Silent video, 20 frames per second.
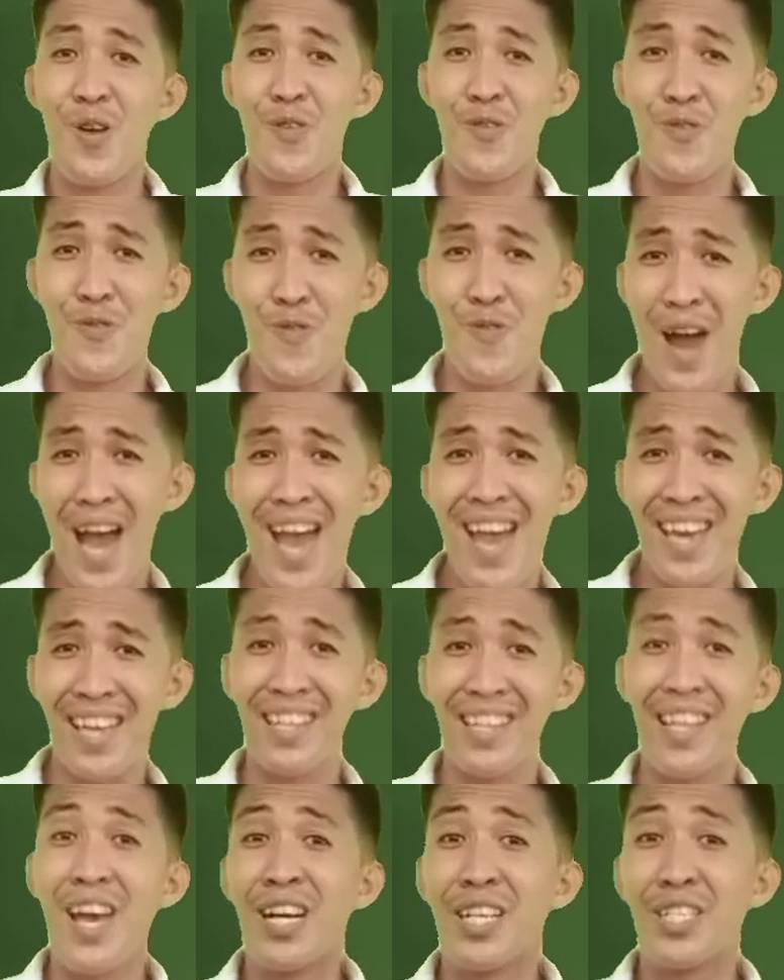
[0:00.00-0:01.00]
Right!
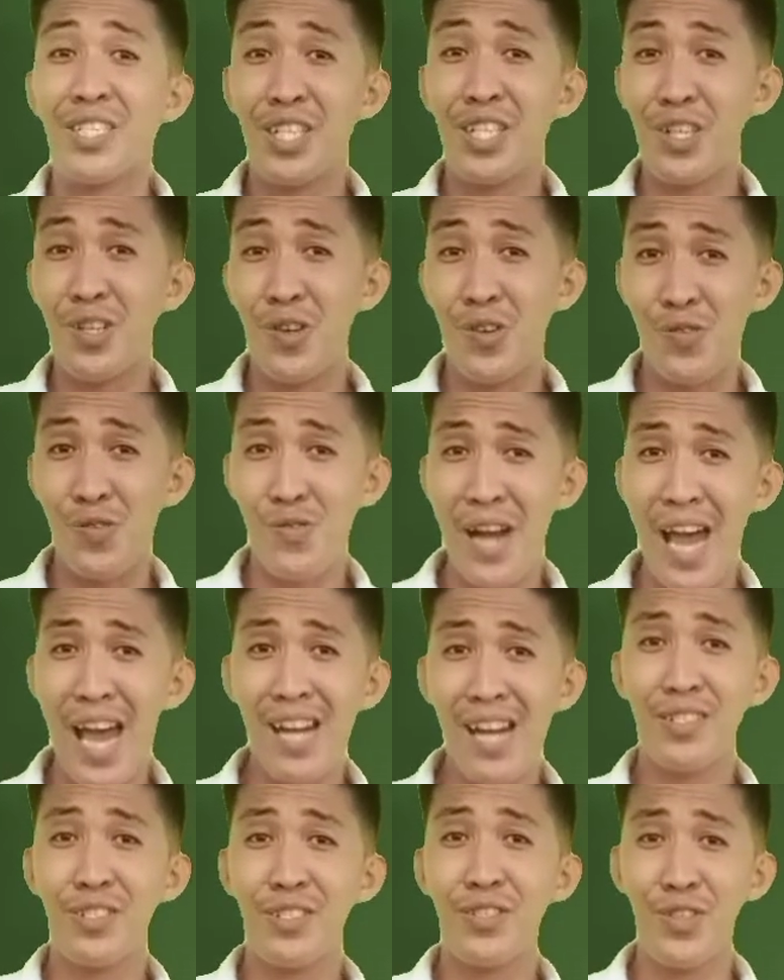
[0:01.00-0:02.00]
The
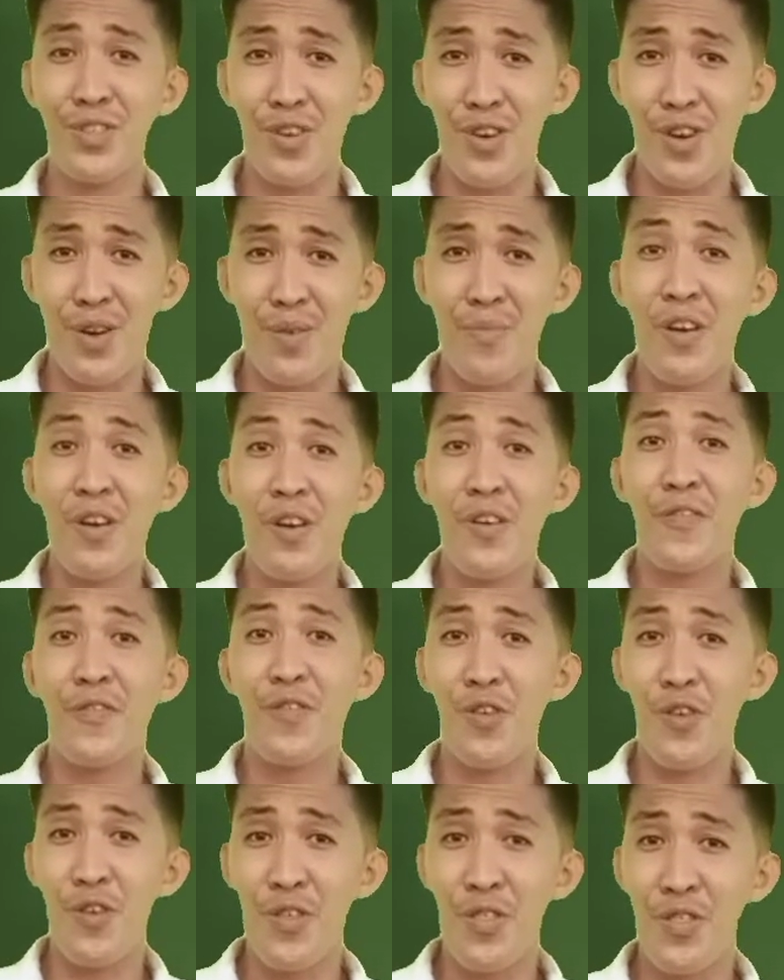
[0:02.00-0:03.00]
correct term
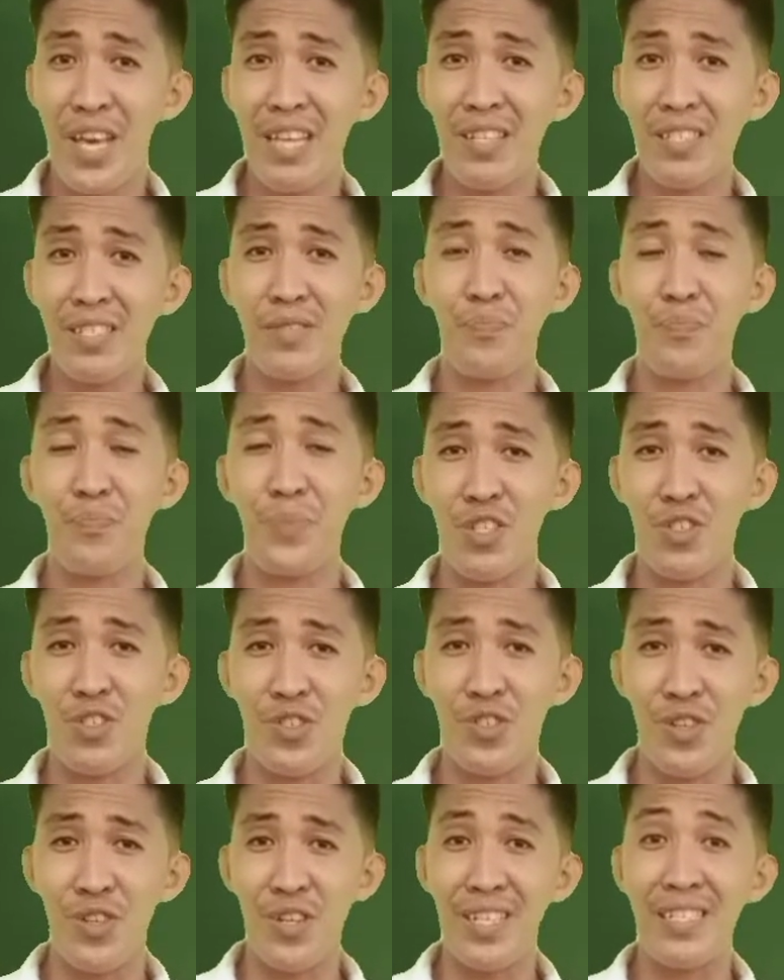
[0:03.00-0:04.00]
for these
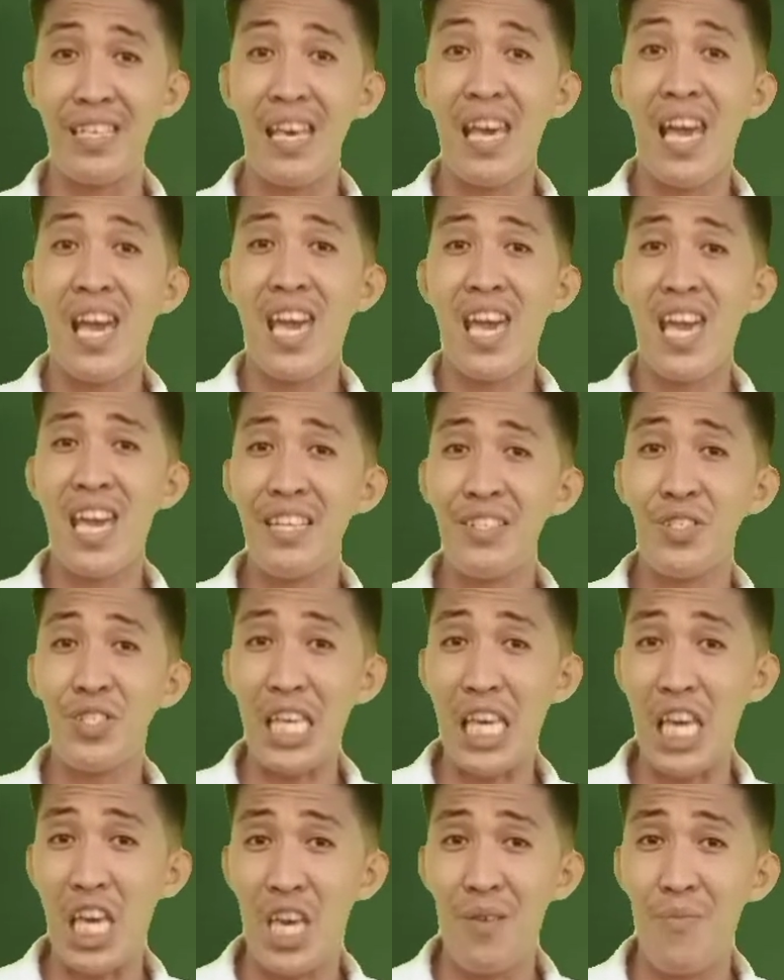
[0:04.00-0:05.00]
pictures
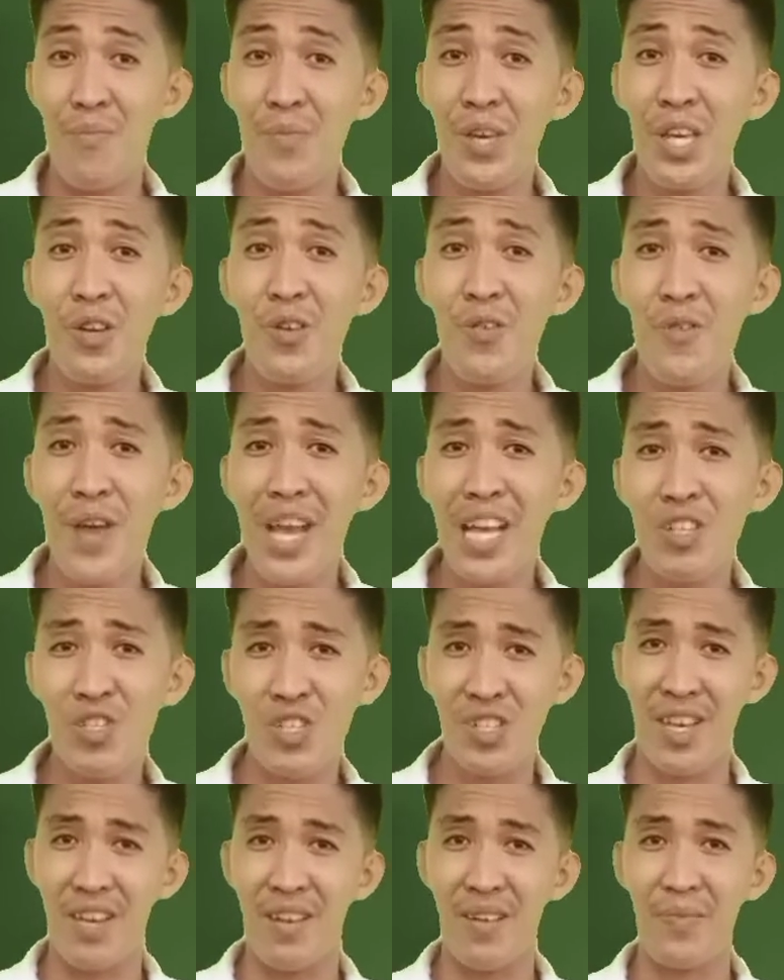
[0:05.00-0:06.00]
is
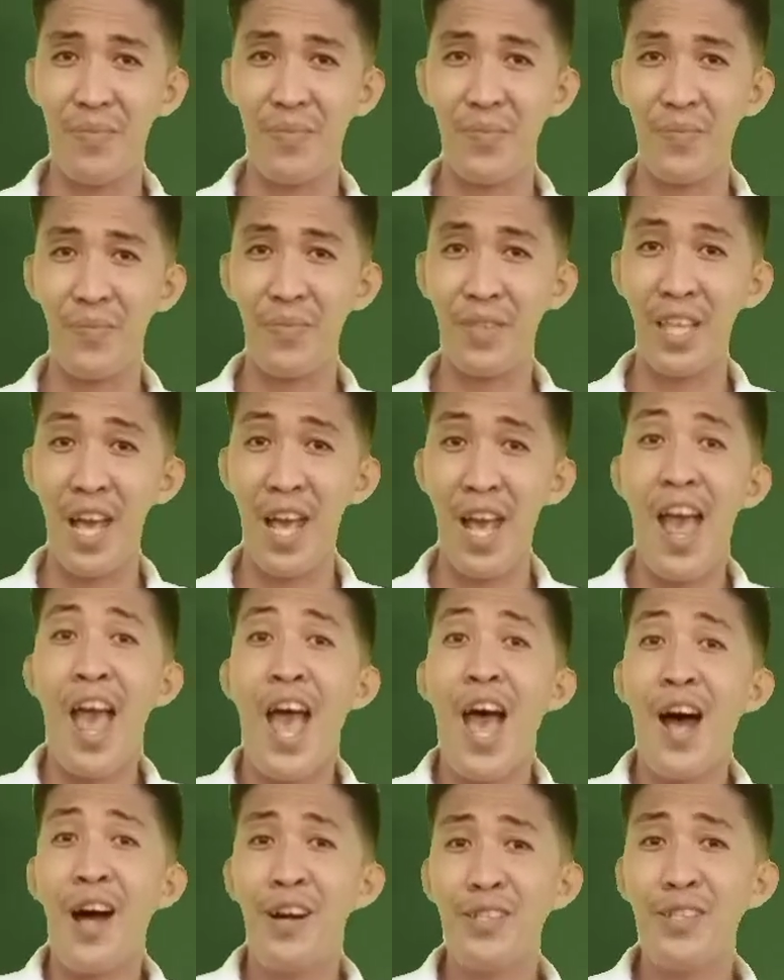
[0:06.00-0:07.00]
immigration.
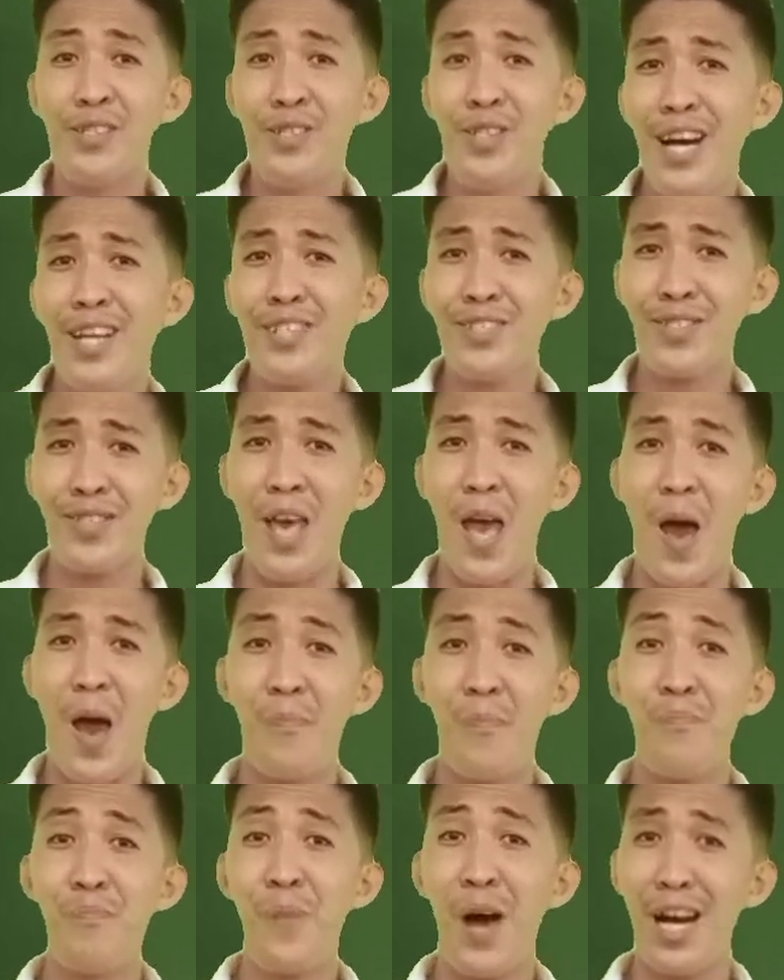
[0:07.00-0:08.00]
Let us
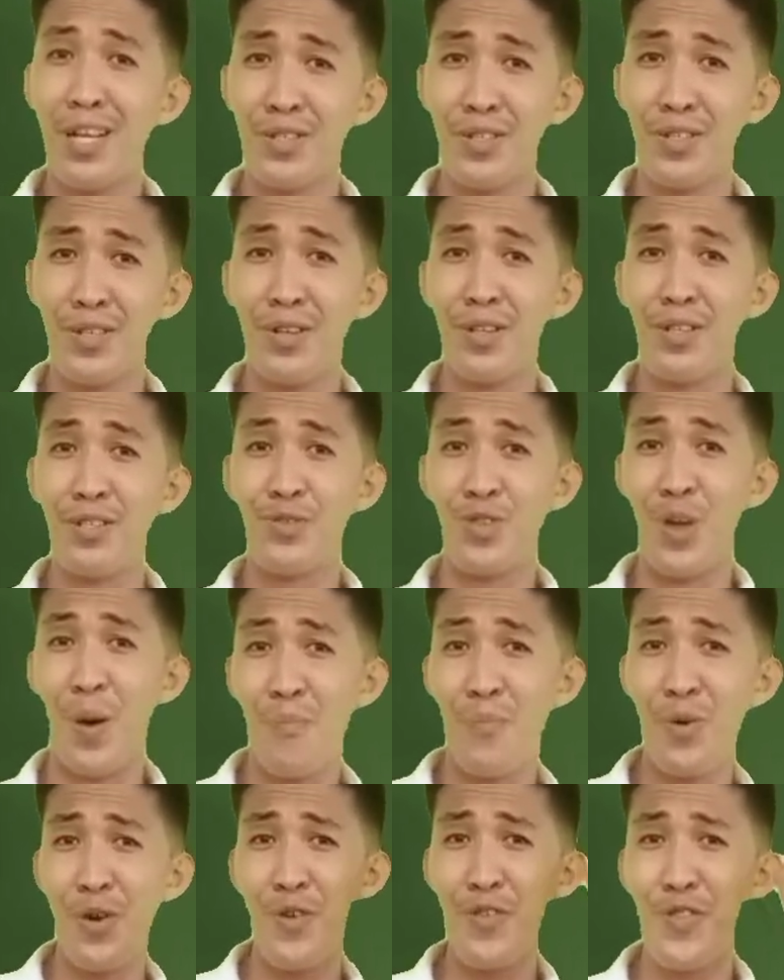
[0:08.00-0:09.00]
have puzzle
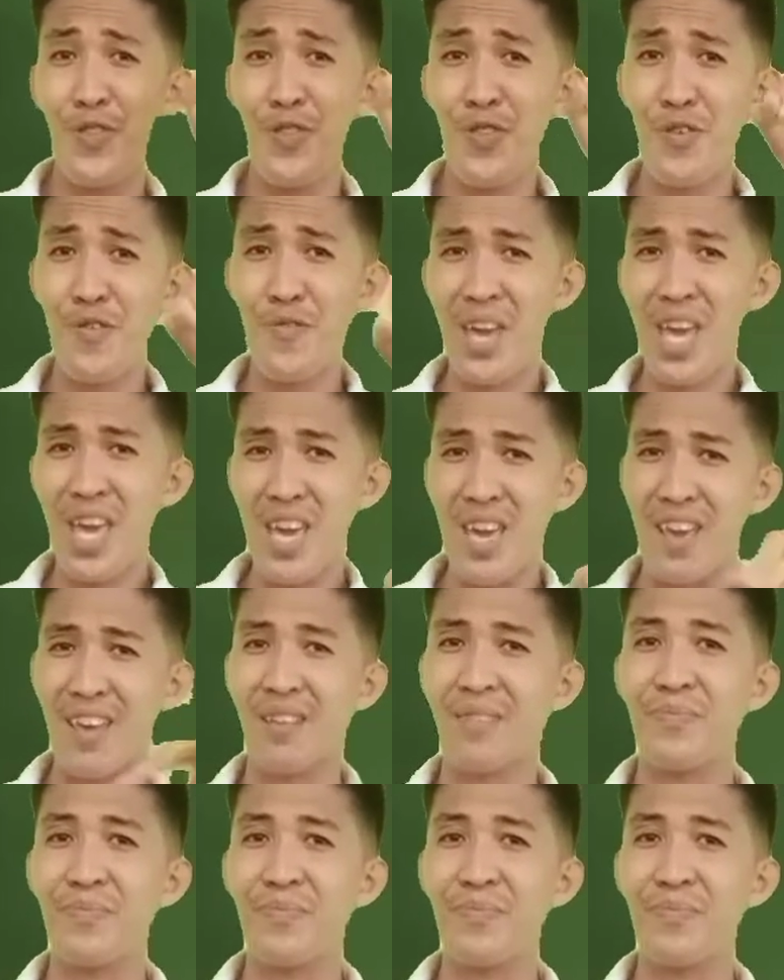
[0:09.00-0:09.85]
number 3.